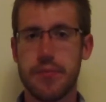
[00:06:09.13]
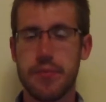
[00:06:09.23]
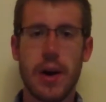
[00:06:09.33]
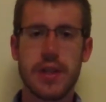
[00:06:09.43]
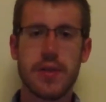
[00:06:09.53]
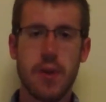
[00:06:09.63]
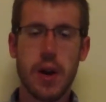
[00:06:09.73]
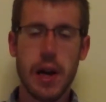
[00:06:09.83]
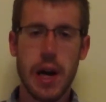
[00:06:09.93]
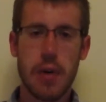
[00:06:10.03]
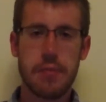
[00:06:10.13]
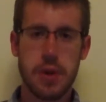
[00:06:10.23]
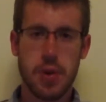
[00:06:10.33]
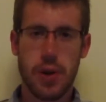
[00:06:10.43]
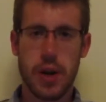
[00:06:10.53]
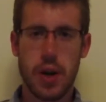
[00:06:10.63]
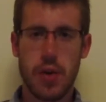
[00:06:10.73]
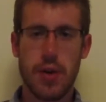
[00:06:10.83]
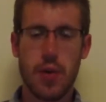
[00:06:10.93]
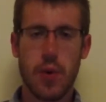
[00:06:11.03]
Now, as of right now, you can go
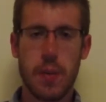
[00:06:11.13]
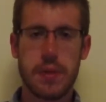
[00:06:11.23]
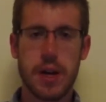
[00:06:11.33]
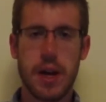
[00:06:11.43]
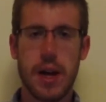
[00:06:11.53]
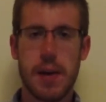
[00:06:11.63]
to their website